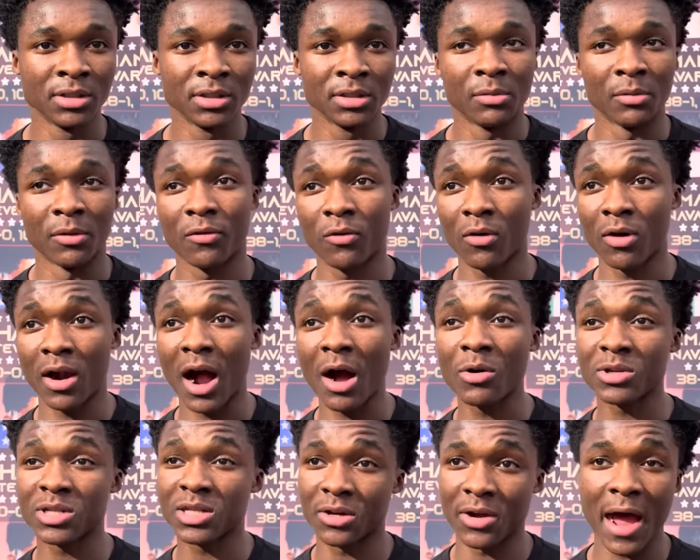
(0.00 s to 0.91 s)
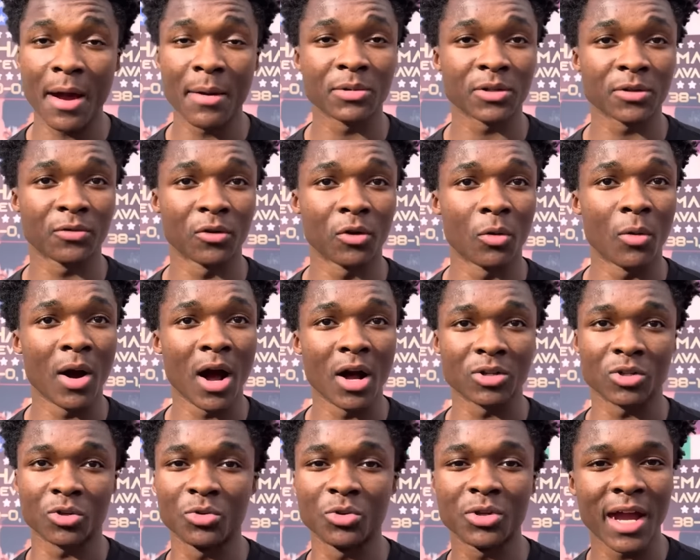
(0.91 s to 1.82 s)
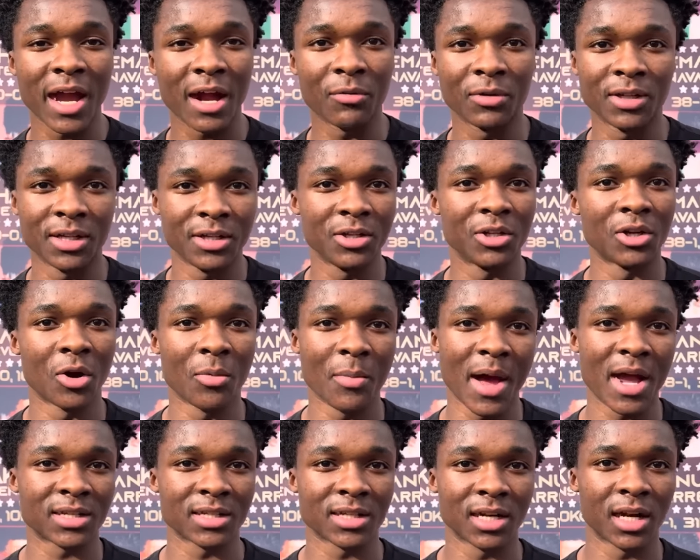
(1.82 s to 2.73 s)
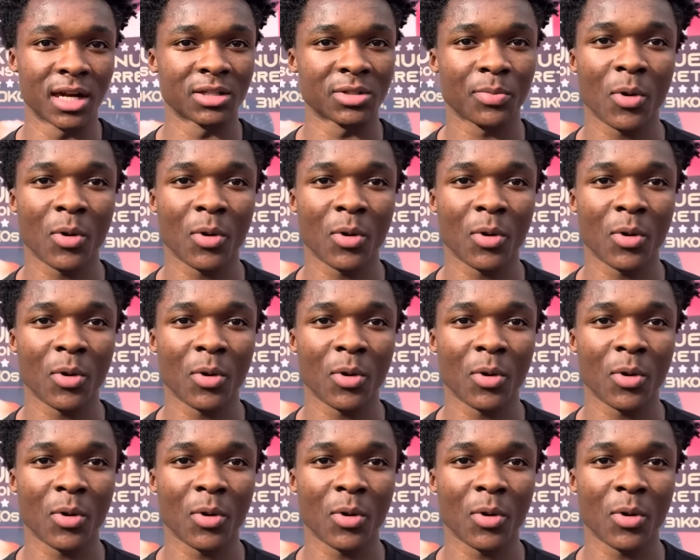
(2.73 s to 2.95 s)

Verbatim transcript: I before, there. I was still amateur for a while, so you can't really, you know, match that up.